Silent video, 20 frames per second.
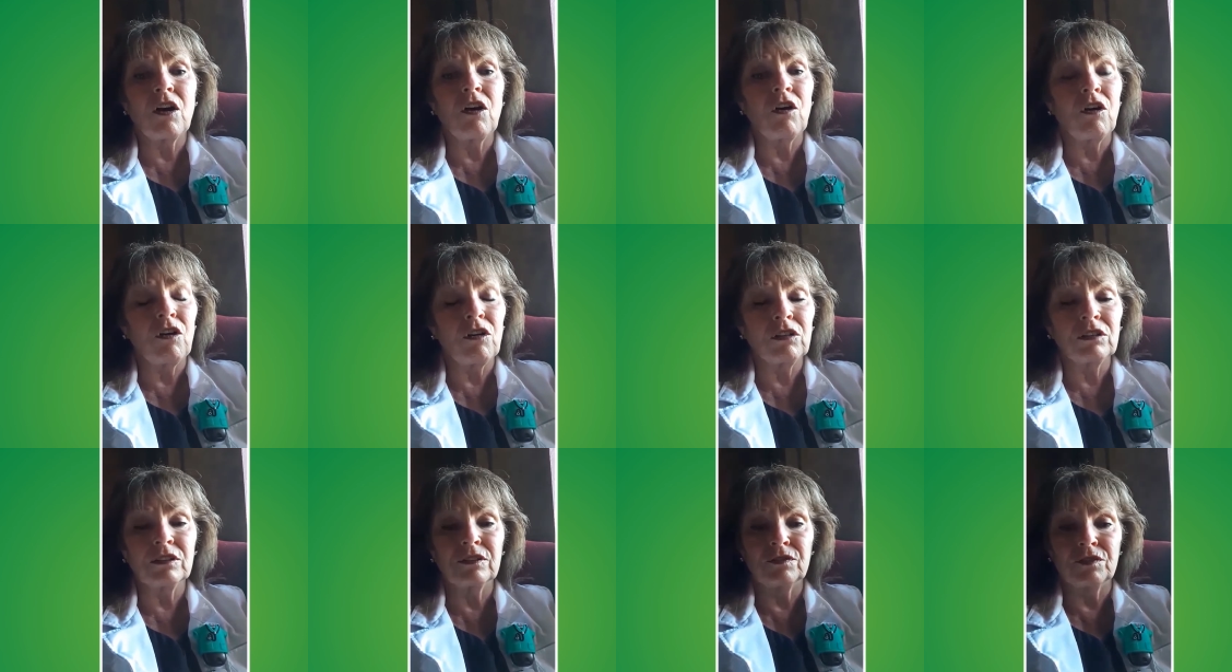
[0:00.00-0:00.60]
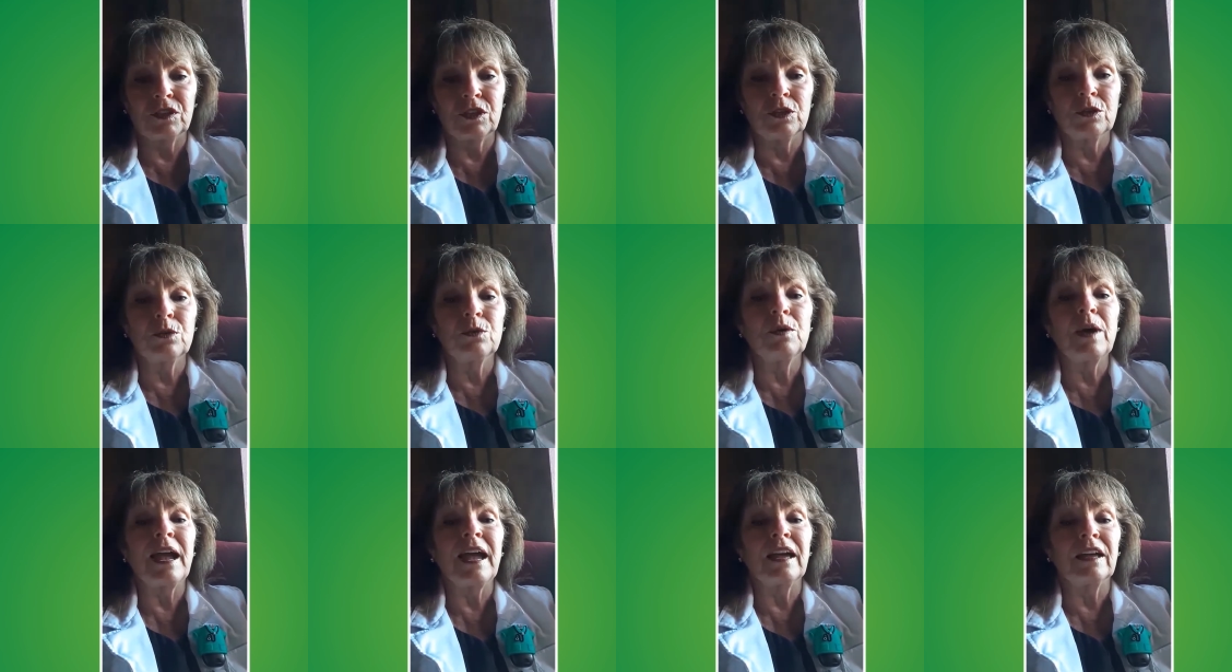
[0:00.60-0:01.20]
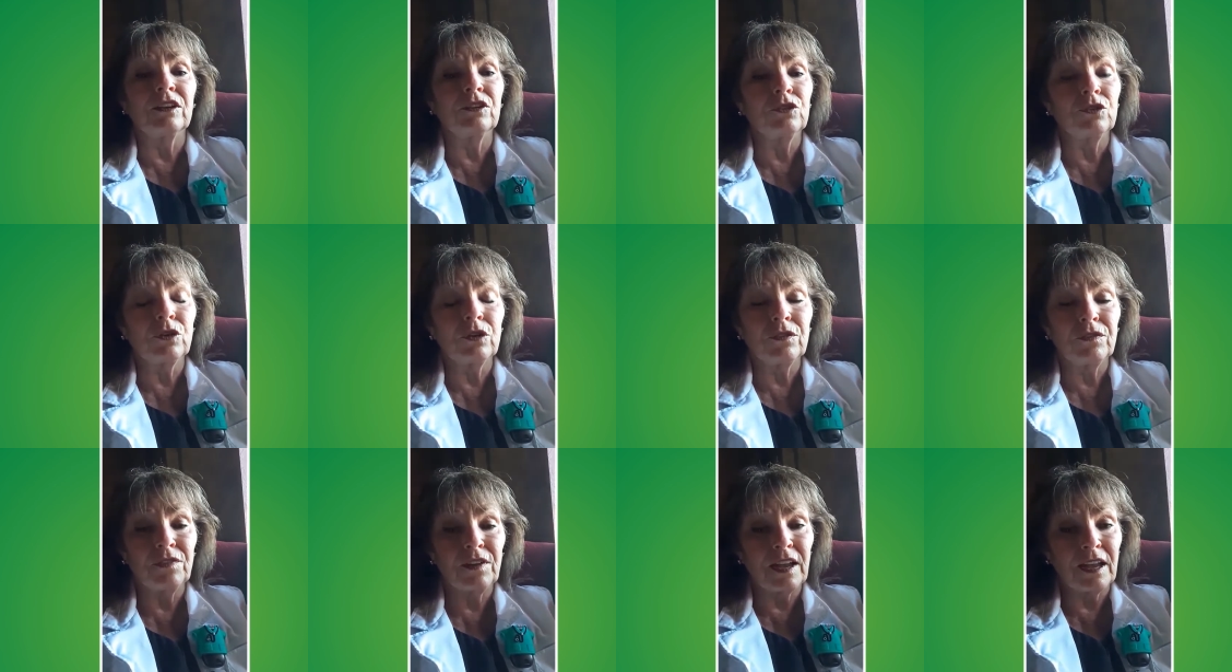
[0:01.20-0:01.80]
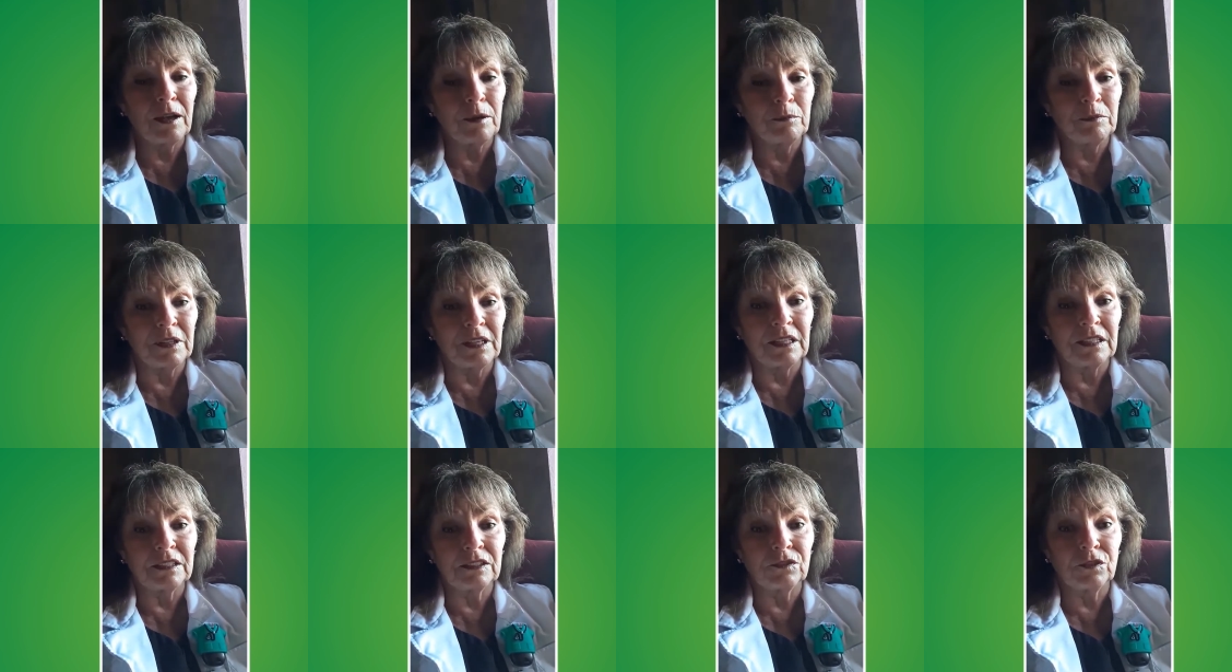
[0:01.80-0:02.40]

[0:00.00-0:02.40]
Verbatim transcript: all of you and your families